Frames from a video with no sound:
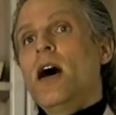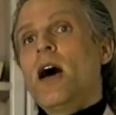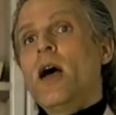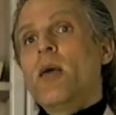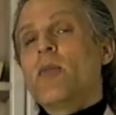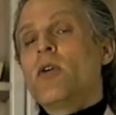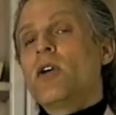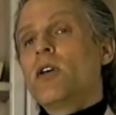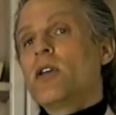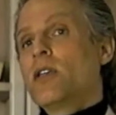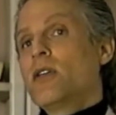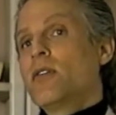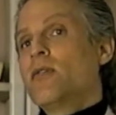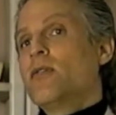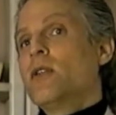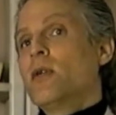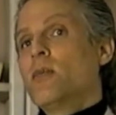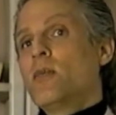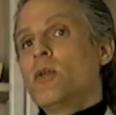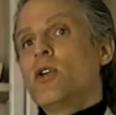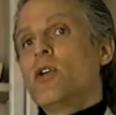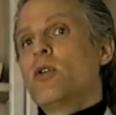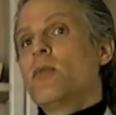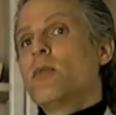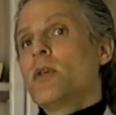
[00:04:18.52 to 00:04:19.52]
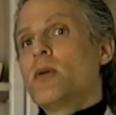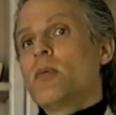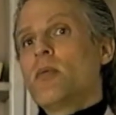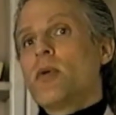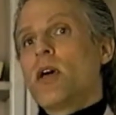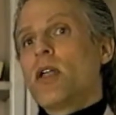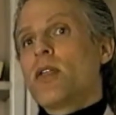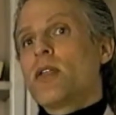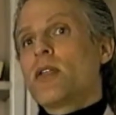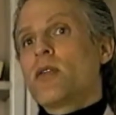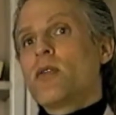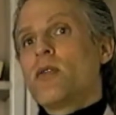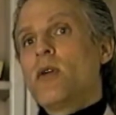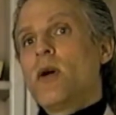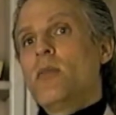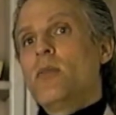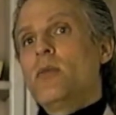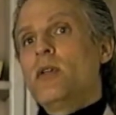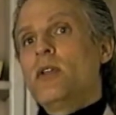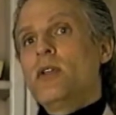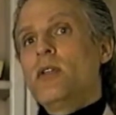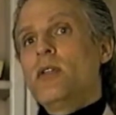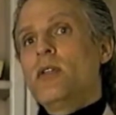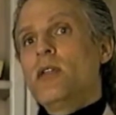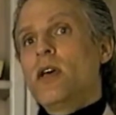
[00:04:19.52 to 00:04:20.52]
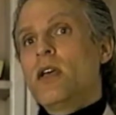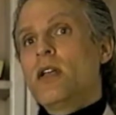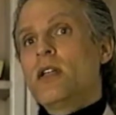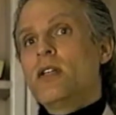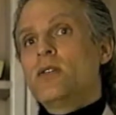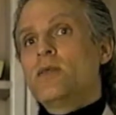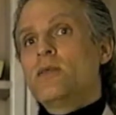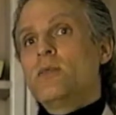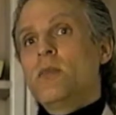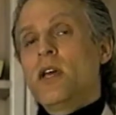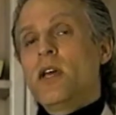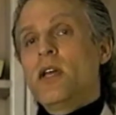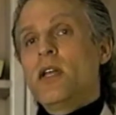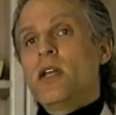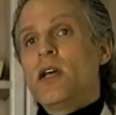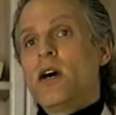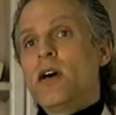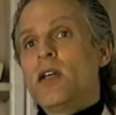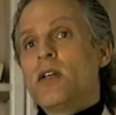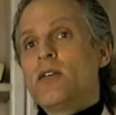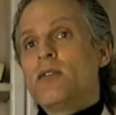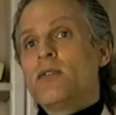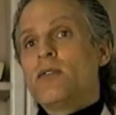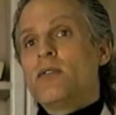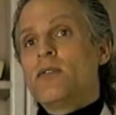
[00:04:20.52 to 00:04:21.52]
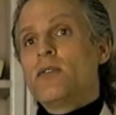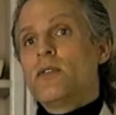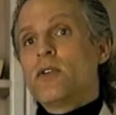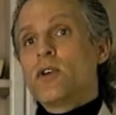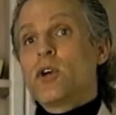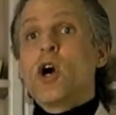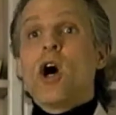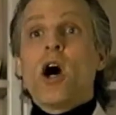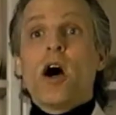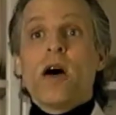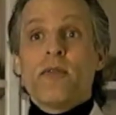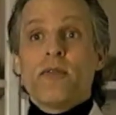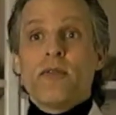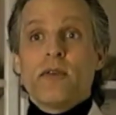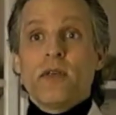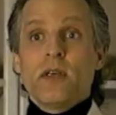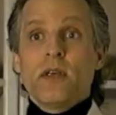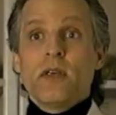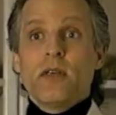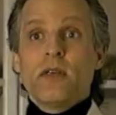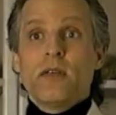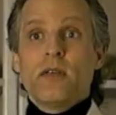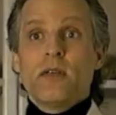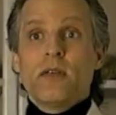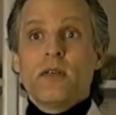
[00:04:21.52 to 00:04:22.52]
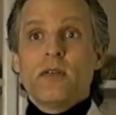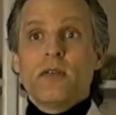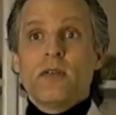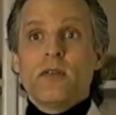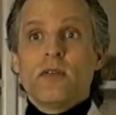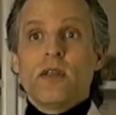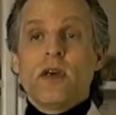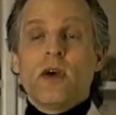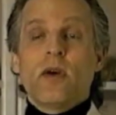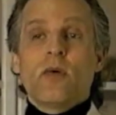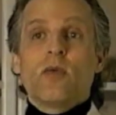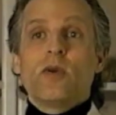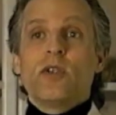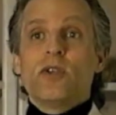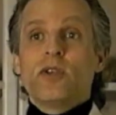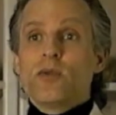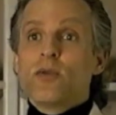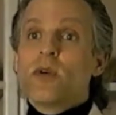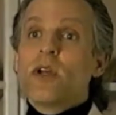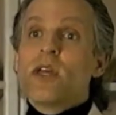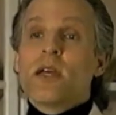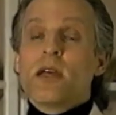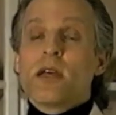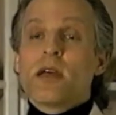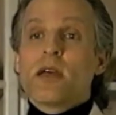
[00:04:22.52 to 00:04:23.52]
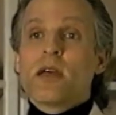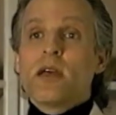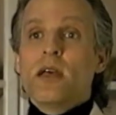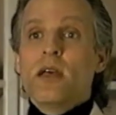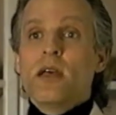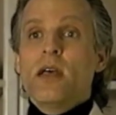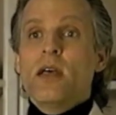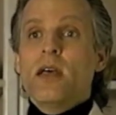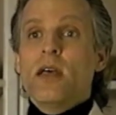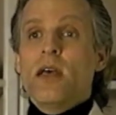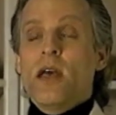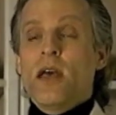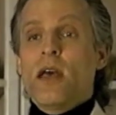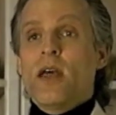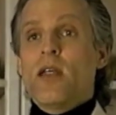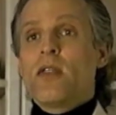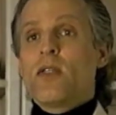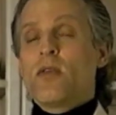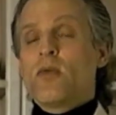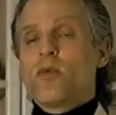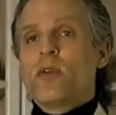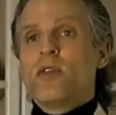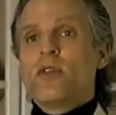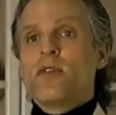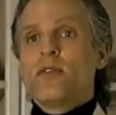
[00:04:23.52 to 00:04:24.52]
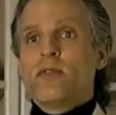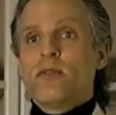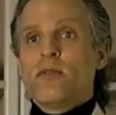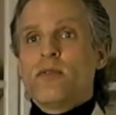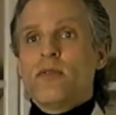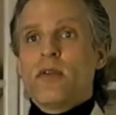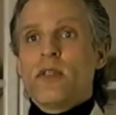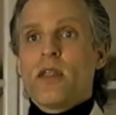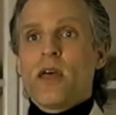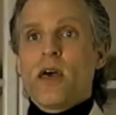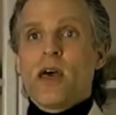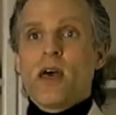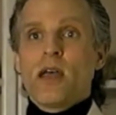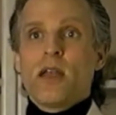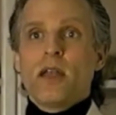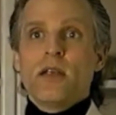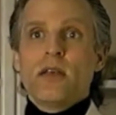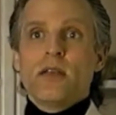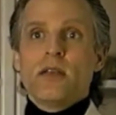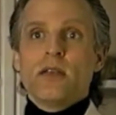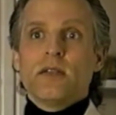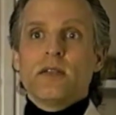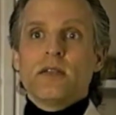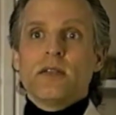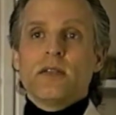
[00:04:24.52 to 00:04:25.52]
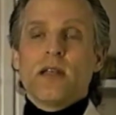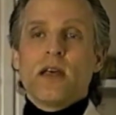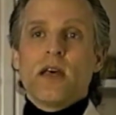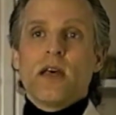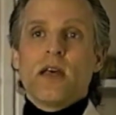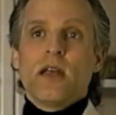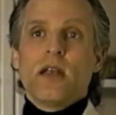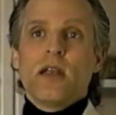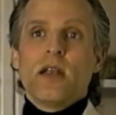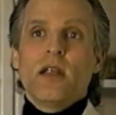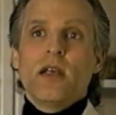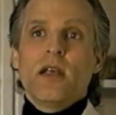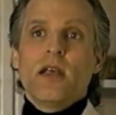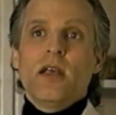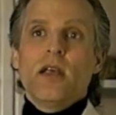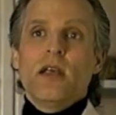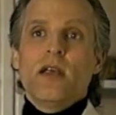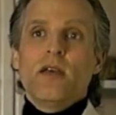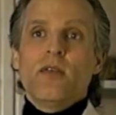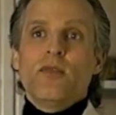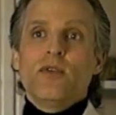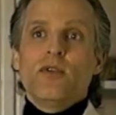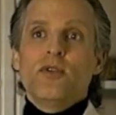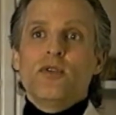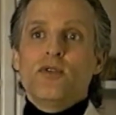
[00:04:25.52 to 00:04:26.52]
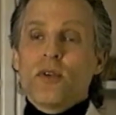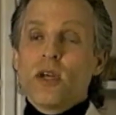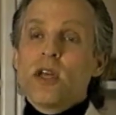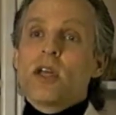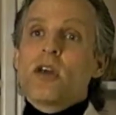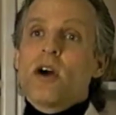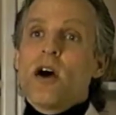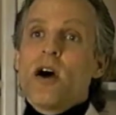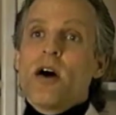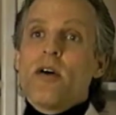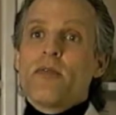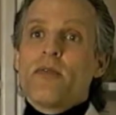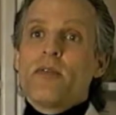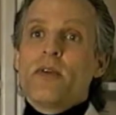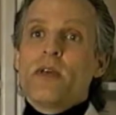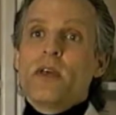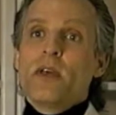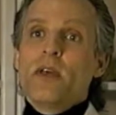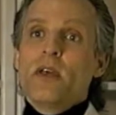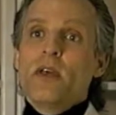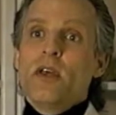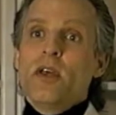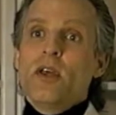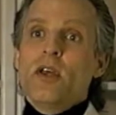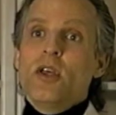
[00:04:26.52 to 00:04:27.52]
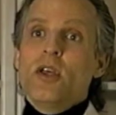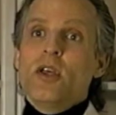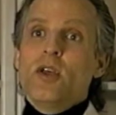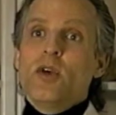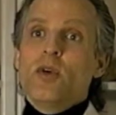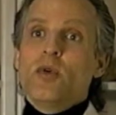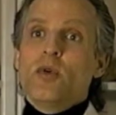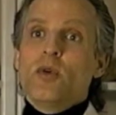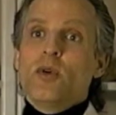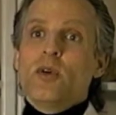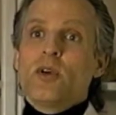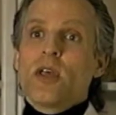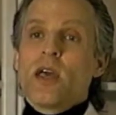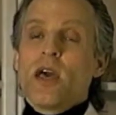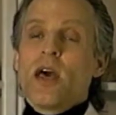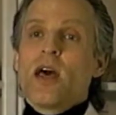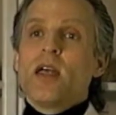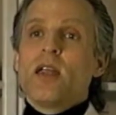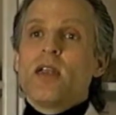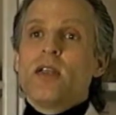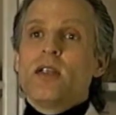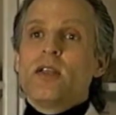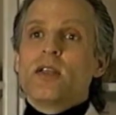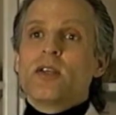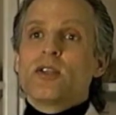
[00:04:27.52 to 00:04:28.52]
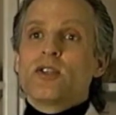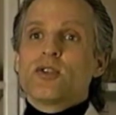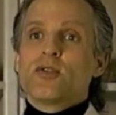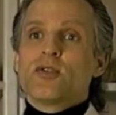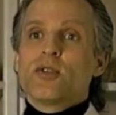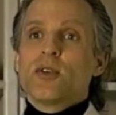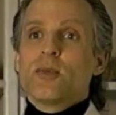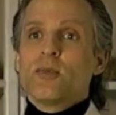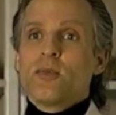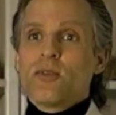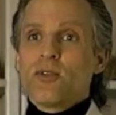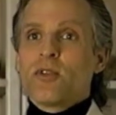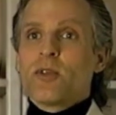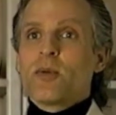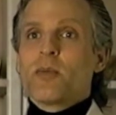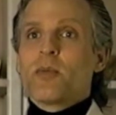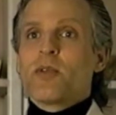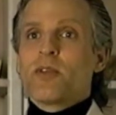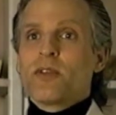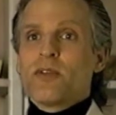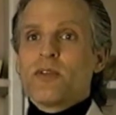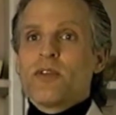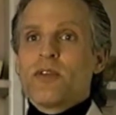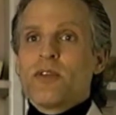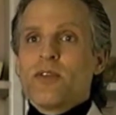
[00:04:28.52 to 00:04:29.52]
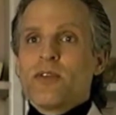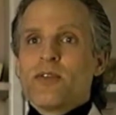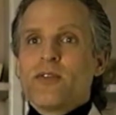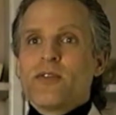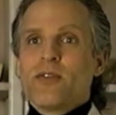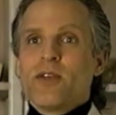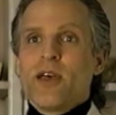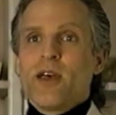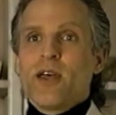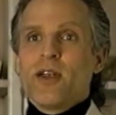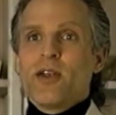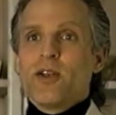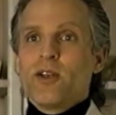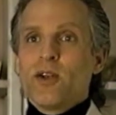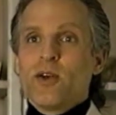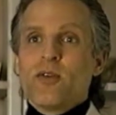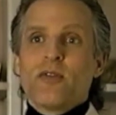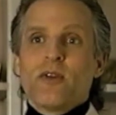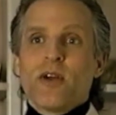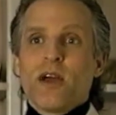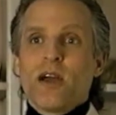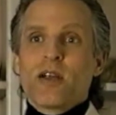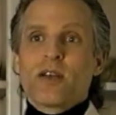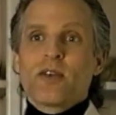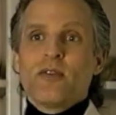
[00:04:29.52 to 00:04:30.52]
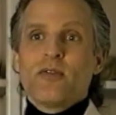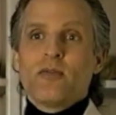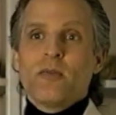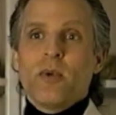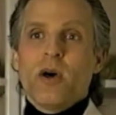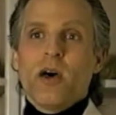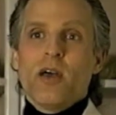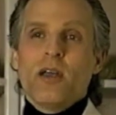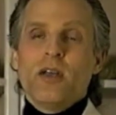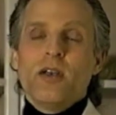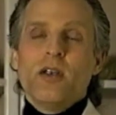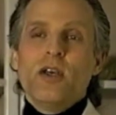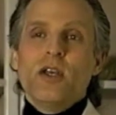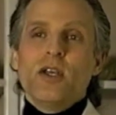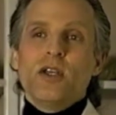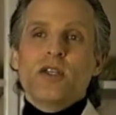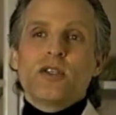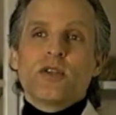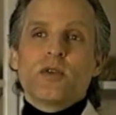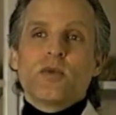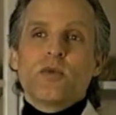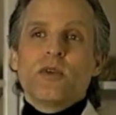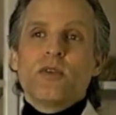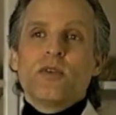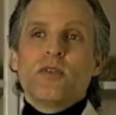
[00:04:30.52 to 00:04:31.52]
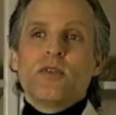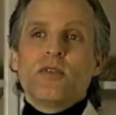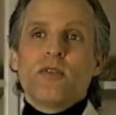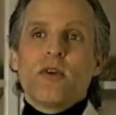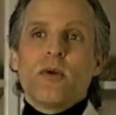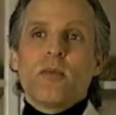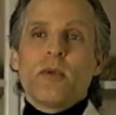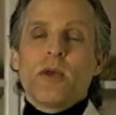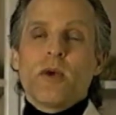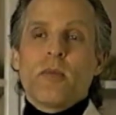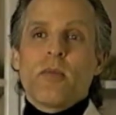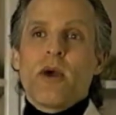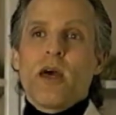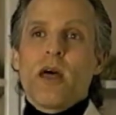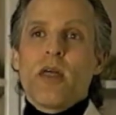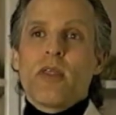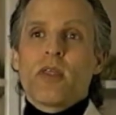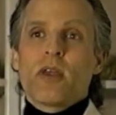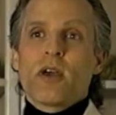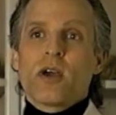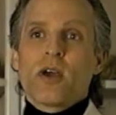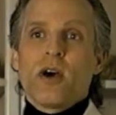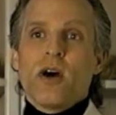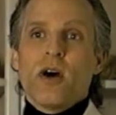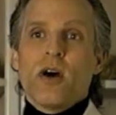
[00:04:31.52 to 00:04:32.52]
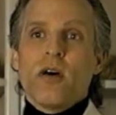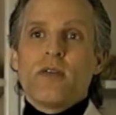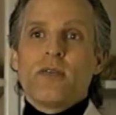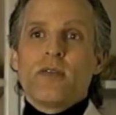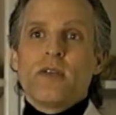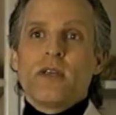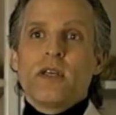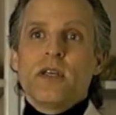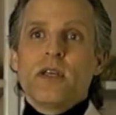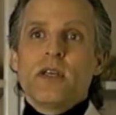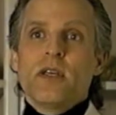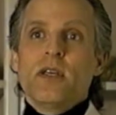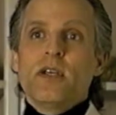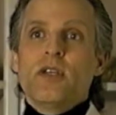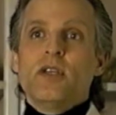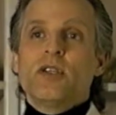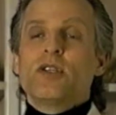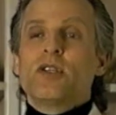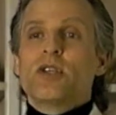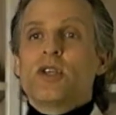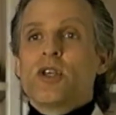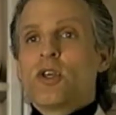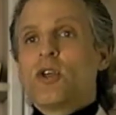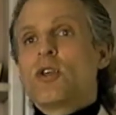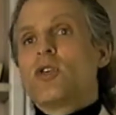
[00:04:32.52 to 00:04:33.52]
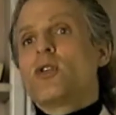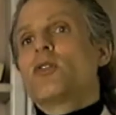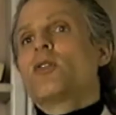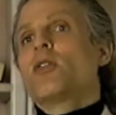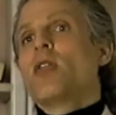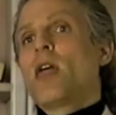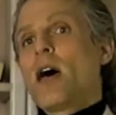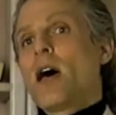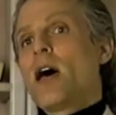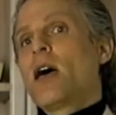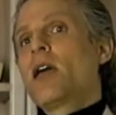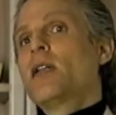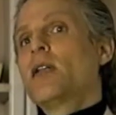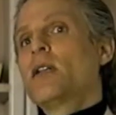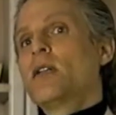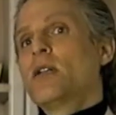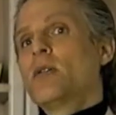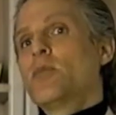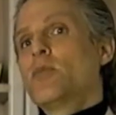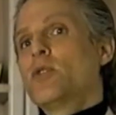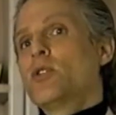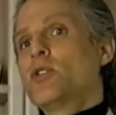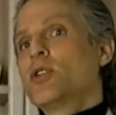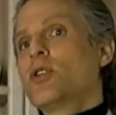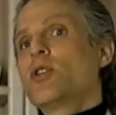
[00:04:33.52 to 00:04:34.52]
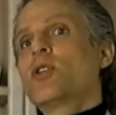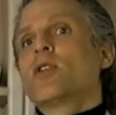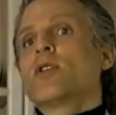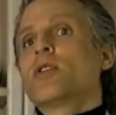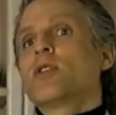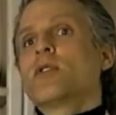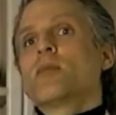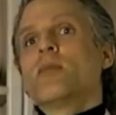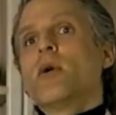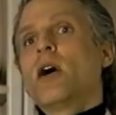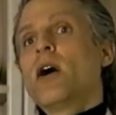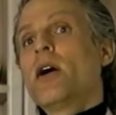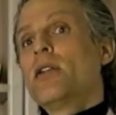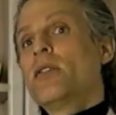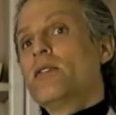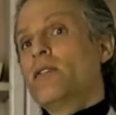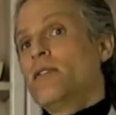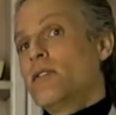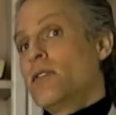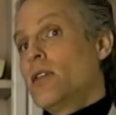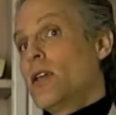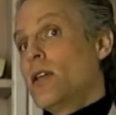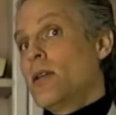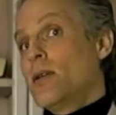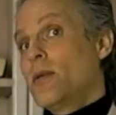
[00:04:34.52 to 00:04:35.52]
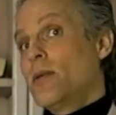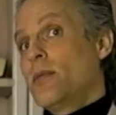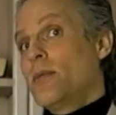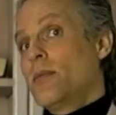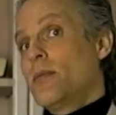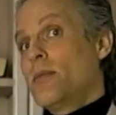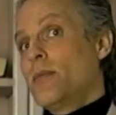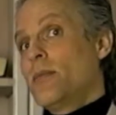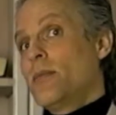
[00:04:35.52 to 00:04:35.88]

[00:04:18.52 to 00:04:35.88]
I might give them a homeopathic remedy that is made out of coffee that we drink. And the reason for that is that if you drink coffee, you will get extreme sleeplessness and an overactive mind. So we use homeopathic coffee to cure that particular mind state.